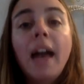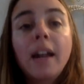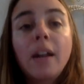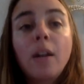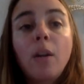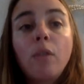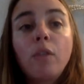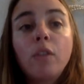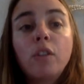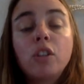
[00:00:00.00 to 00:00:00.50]

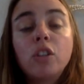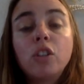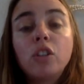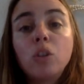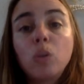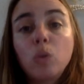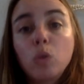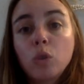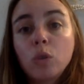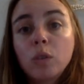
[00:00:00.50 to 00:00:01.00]
on over to
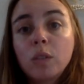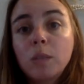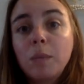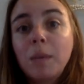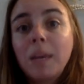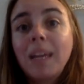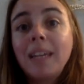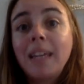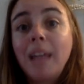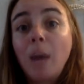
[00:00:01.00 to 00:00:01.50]
social
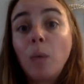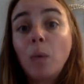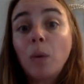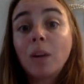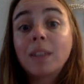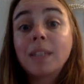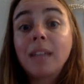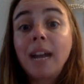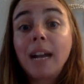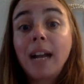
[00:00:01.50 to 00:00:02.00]
speak
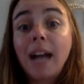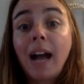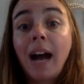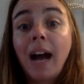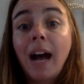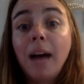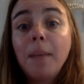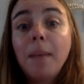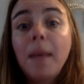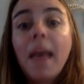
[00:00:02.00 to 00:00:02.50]
network dot
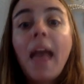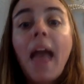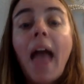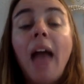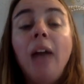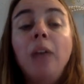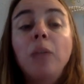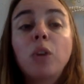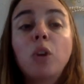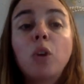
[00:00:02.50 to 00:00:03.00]
com
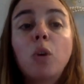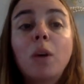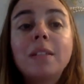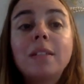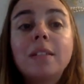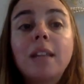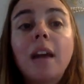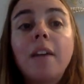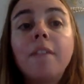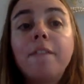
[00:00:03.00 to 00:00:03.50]
and
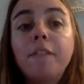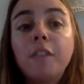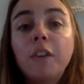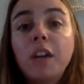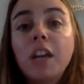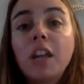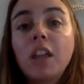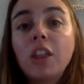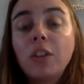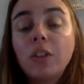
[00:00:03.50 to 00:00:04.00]
request a
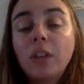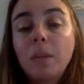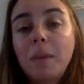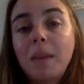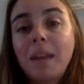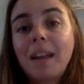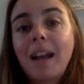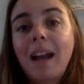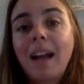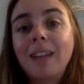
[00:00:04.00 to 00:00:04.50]
free thirty
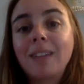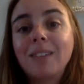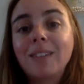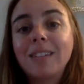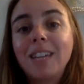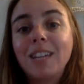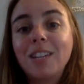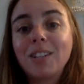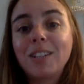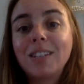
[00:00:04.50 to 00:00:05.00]
minute
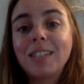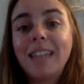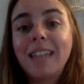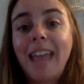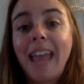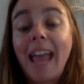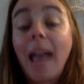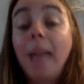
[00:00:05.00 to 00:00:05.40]
consultation today.